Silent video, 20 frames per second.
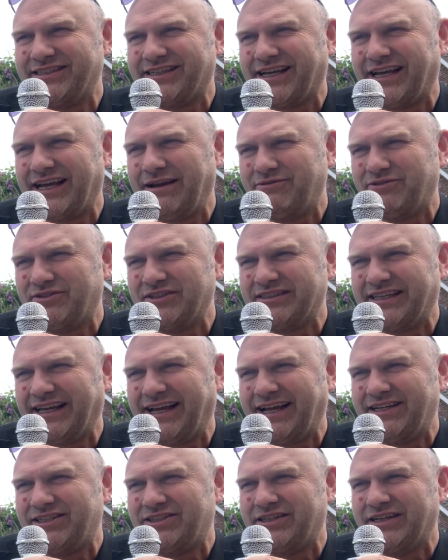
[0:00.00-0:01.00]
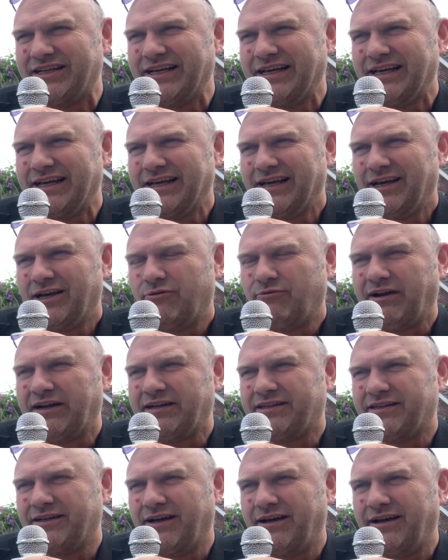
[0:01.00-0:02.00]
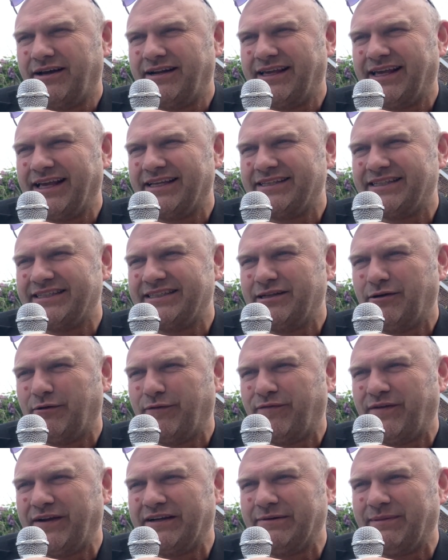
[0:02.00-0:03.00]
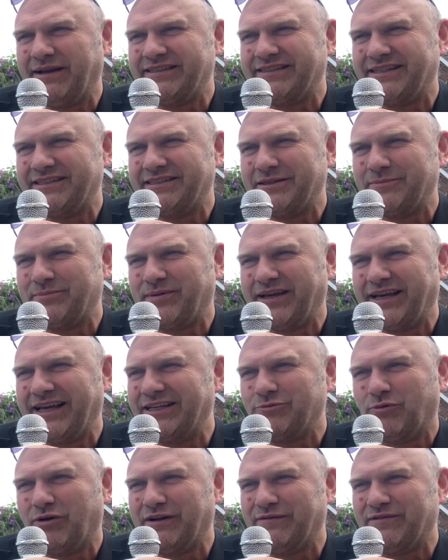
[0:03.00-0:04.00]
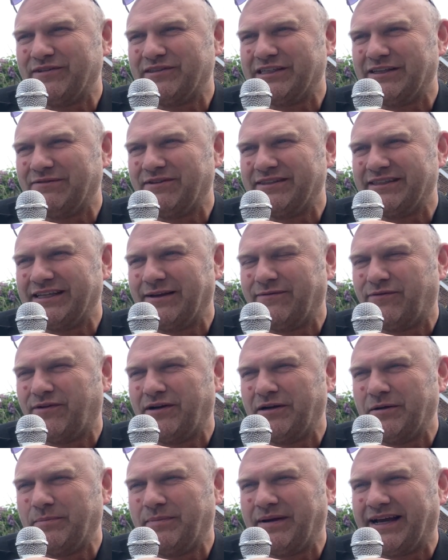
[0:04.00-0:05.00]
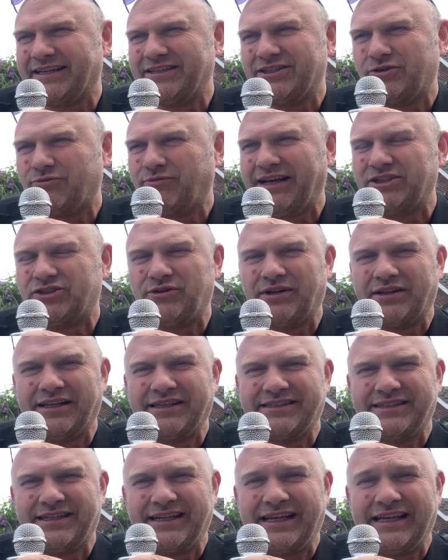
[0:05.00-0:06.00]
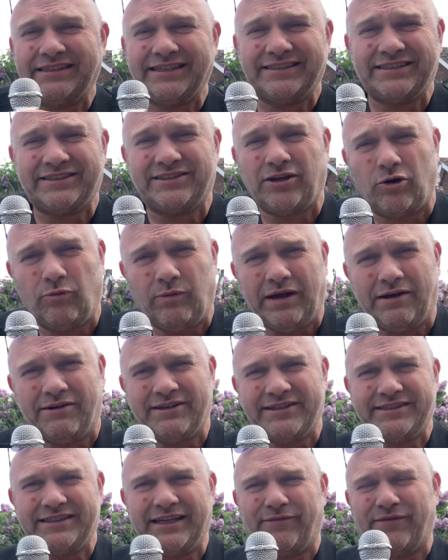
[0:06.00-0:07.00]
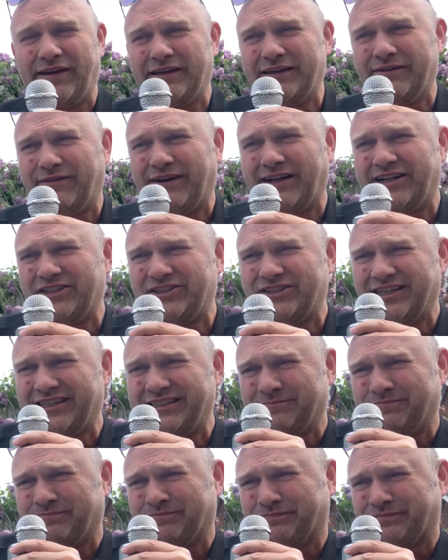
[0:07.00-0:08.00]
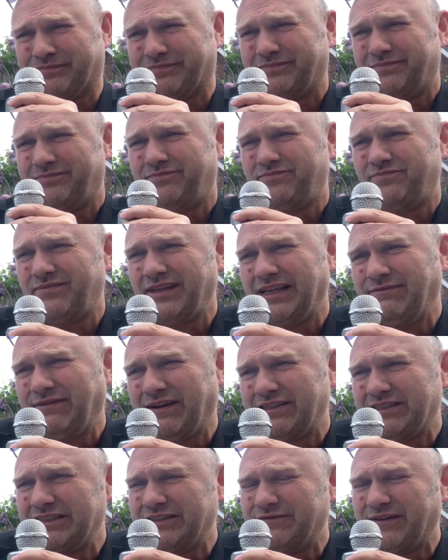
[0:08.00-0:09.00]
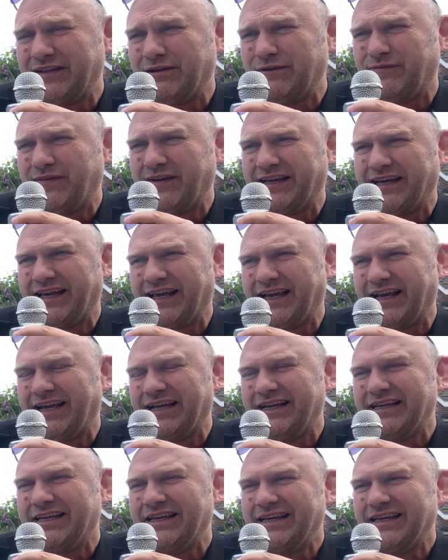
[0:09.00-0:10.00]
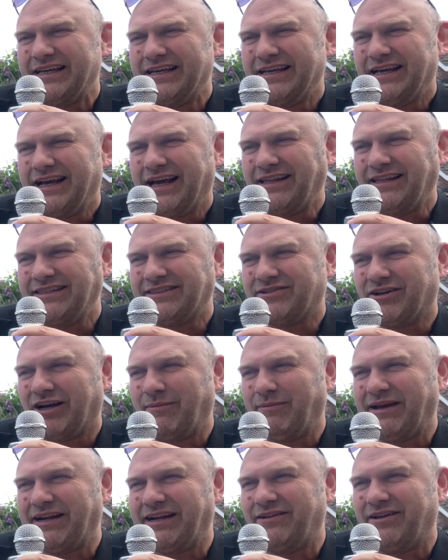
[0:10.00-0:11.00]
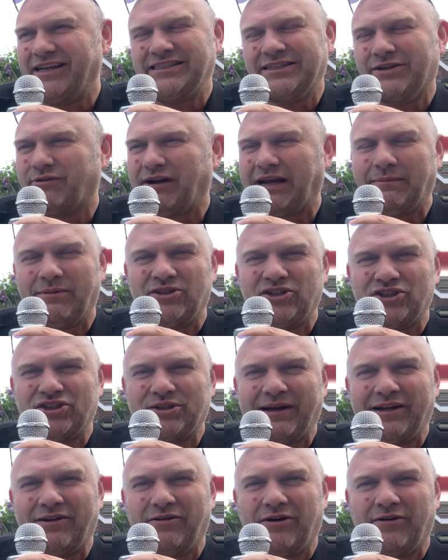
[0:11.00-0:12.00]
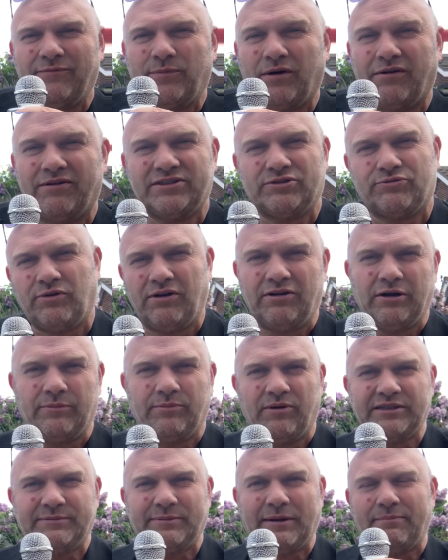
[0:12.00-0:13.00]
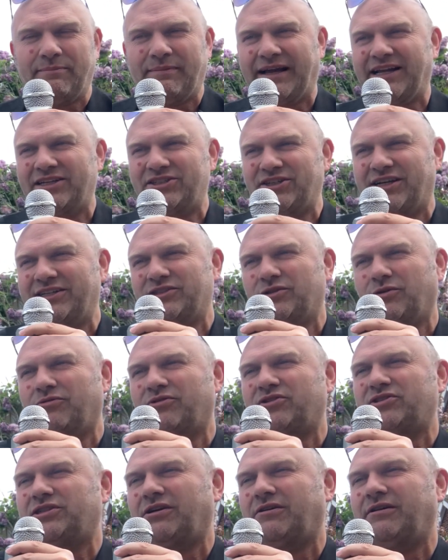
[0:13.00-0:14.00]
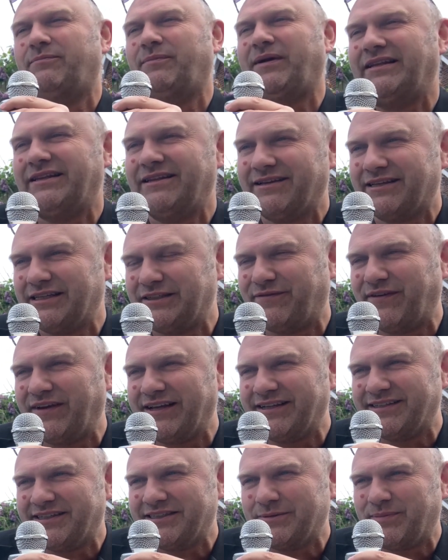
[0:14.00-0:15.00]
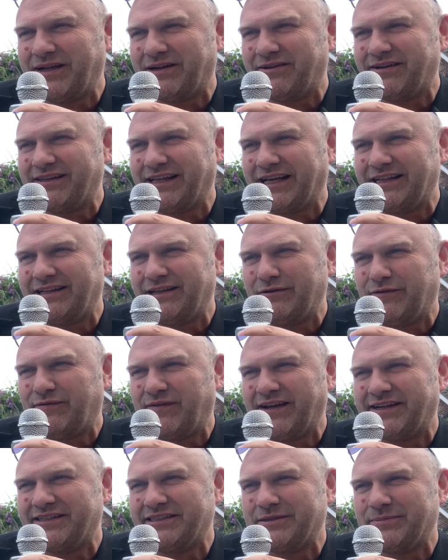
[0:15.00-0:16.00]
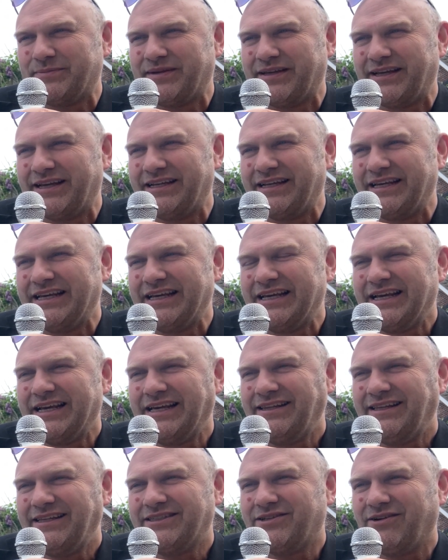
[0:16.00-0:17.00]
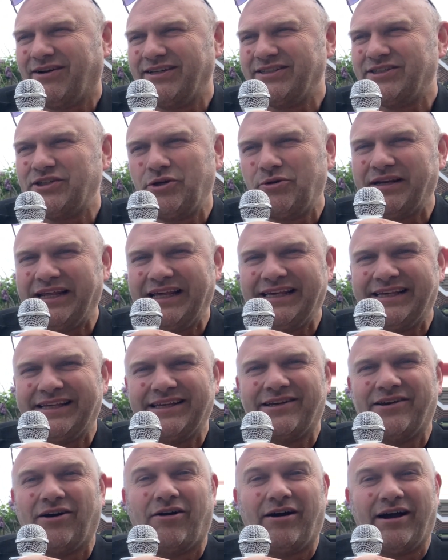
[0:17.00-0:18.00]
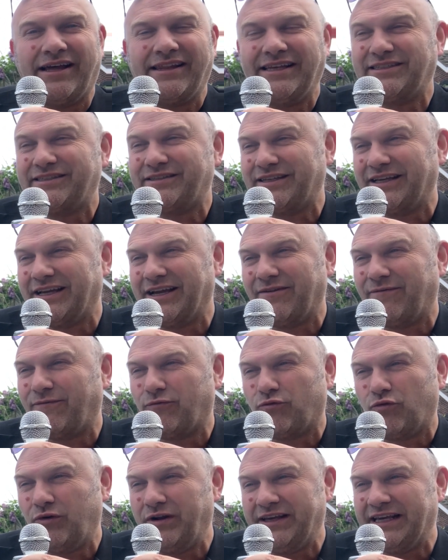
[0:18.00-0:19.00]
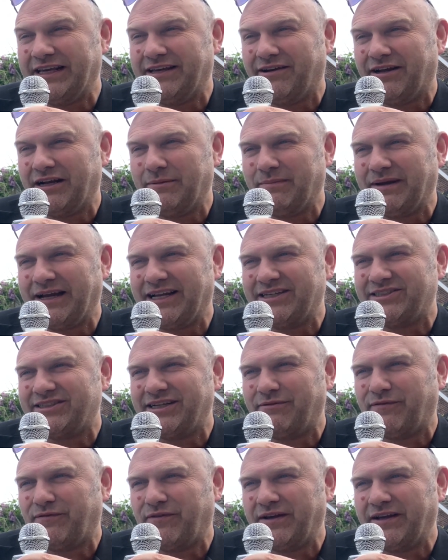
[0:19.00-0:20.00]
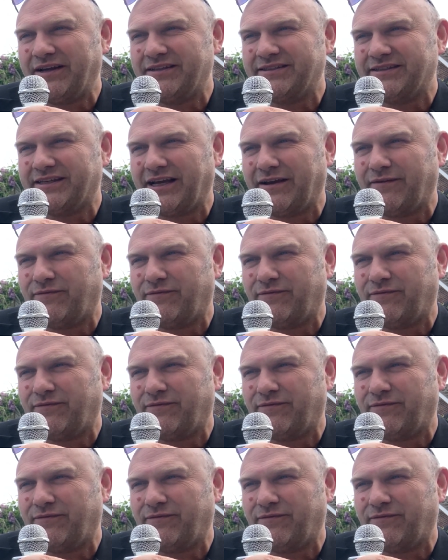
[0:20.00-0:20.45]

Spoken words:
Okay, he was on stage, red curtain, he gets his little finger, makes it disappear. It's wonderful stuff, isn't it? Front and back. It's a great trick, this, isn't it? He does so well, doesn't he? Finger vanishes. He vanishes with a little finger here. I think this guy he's a great magician, made a lot of books, wrote a lot of books about magic. He's also made, look, his fingers disappeared, look at that, little finger disappeared. This guy's a unique guy at this freaky kind of magic with fingers, okay.